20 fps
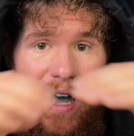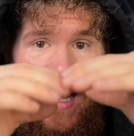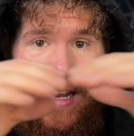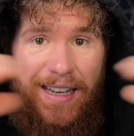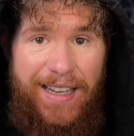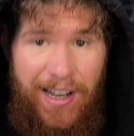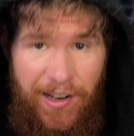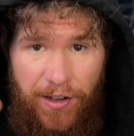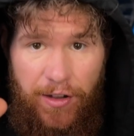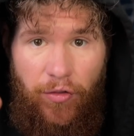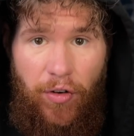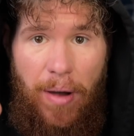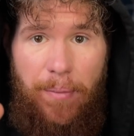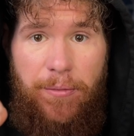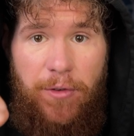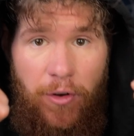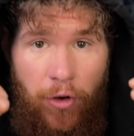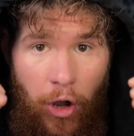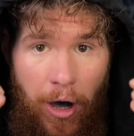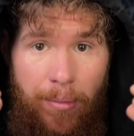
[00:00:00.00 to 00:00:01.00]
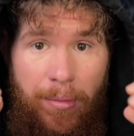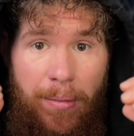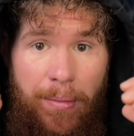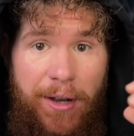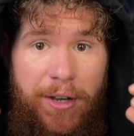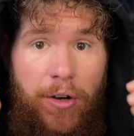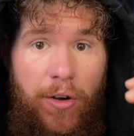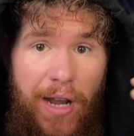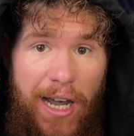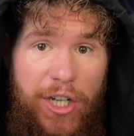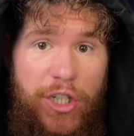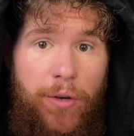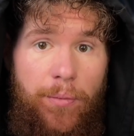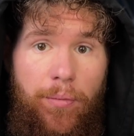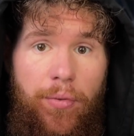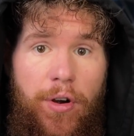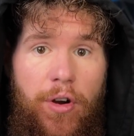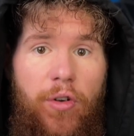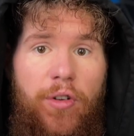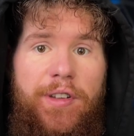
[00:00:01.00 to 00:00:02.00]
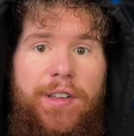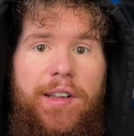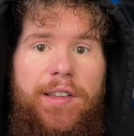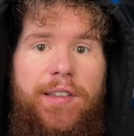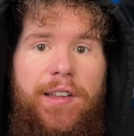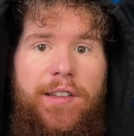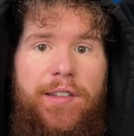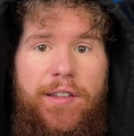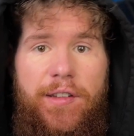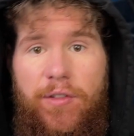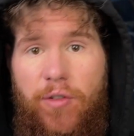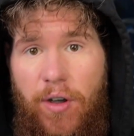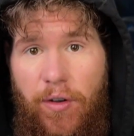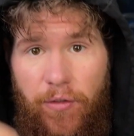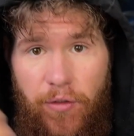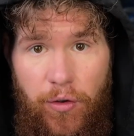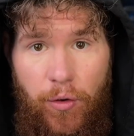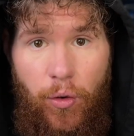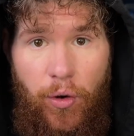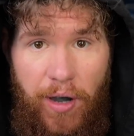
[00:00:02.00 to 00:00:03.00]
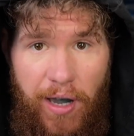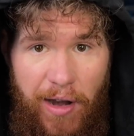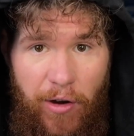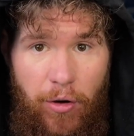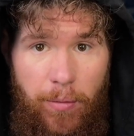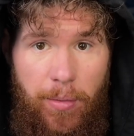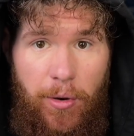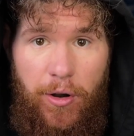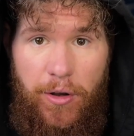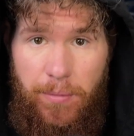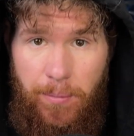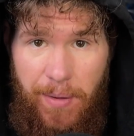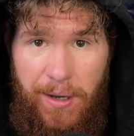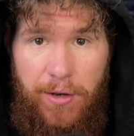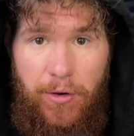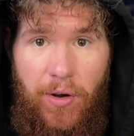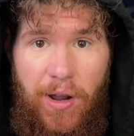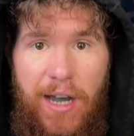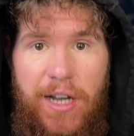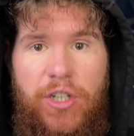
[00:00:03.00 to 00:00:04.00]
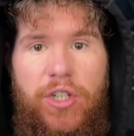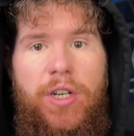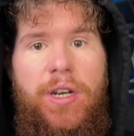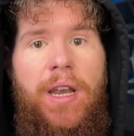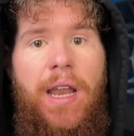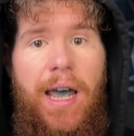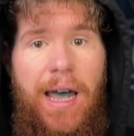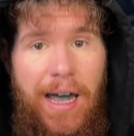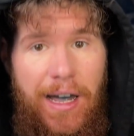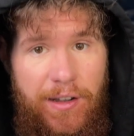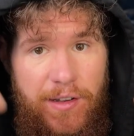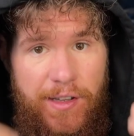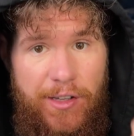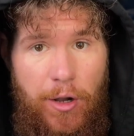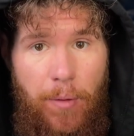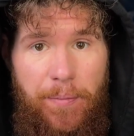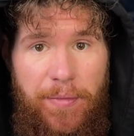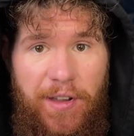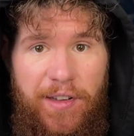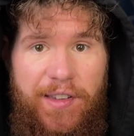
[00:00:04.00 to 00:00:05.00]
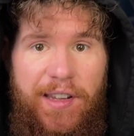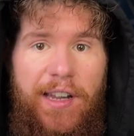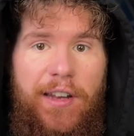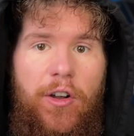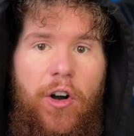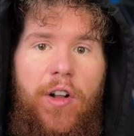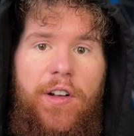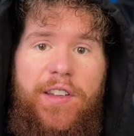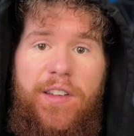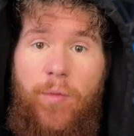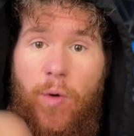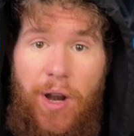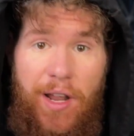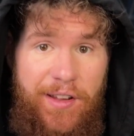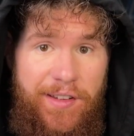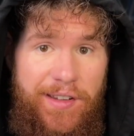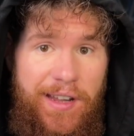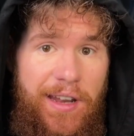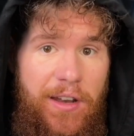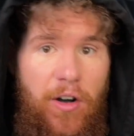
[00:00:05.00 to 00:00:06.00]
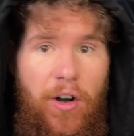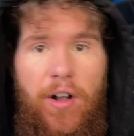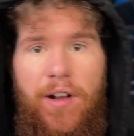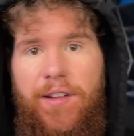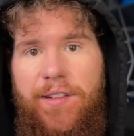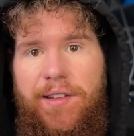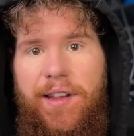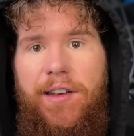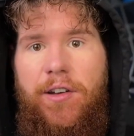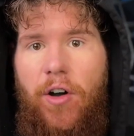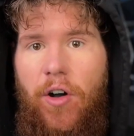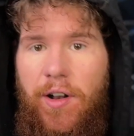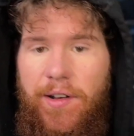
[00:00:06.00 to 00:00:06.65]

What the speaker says: disrupt normal methylation processes. So if you care about methylation, stop the seed oils. What are seed oils? Seed oils